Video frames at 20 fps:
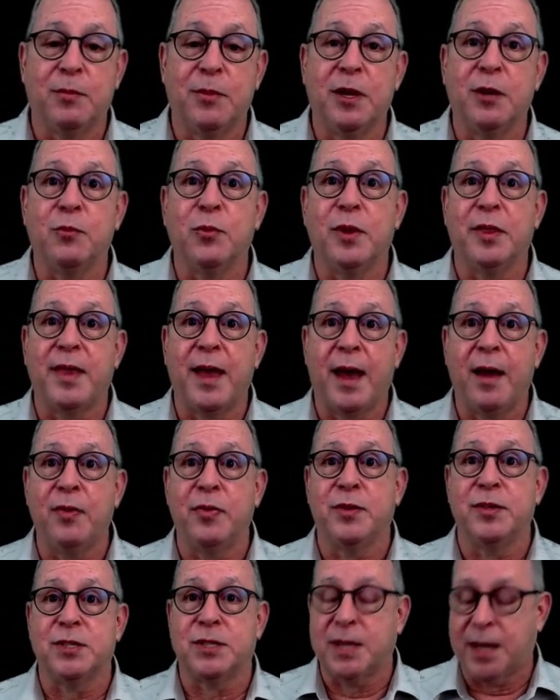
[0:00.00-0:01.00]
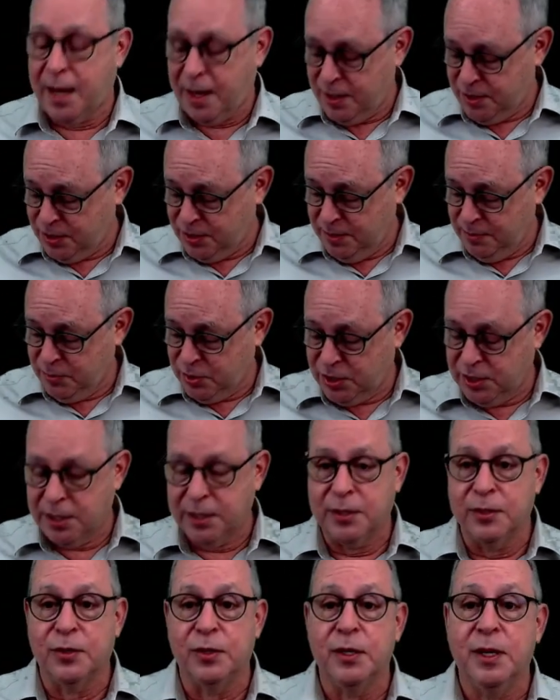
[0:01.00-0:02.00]
And without this calcium
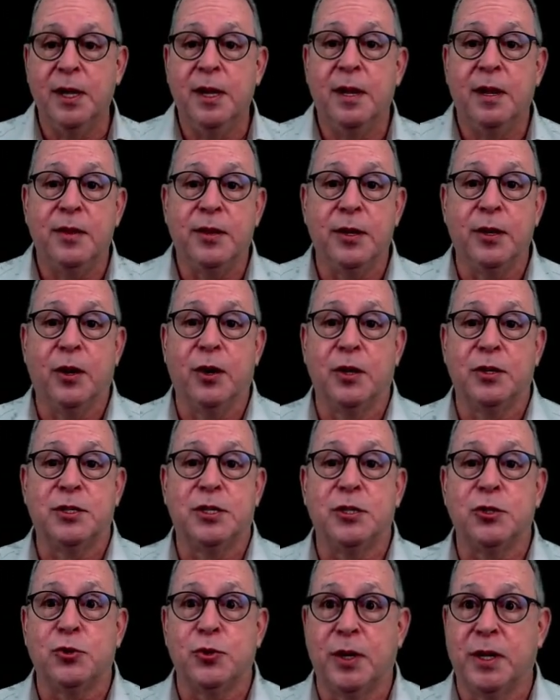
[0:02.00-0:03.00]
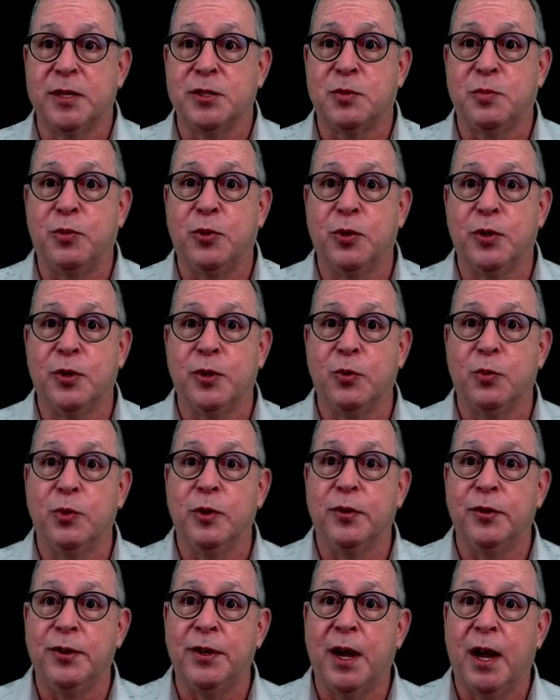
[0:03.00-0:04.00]
signal, the auxin transporter will
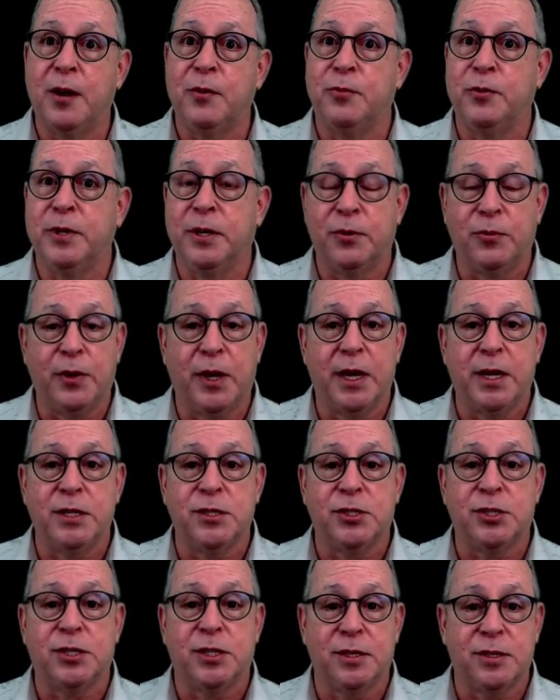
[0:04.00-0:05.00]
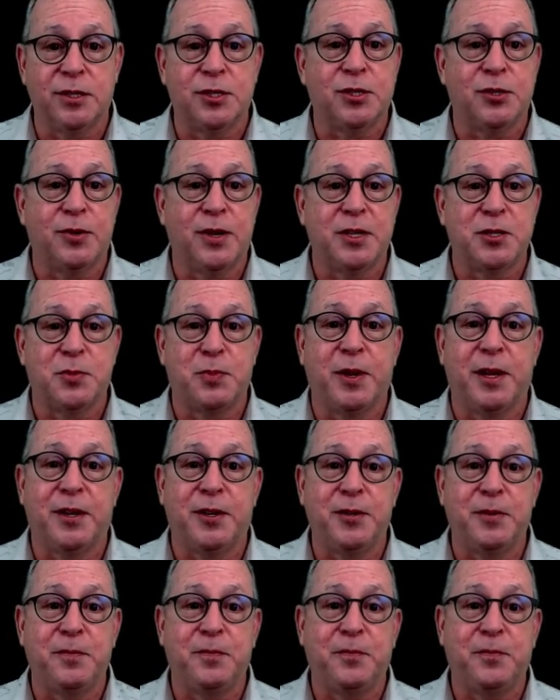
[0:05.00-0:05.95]
not rearrange to the stress pattern.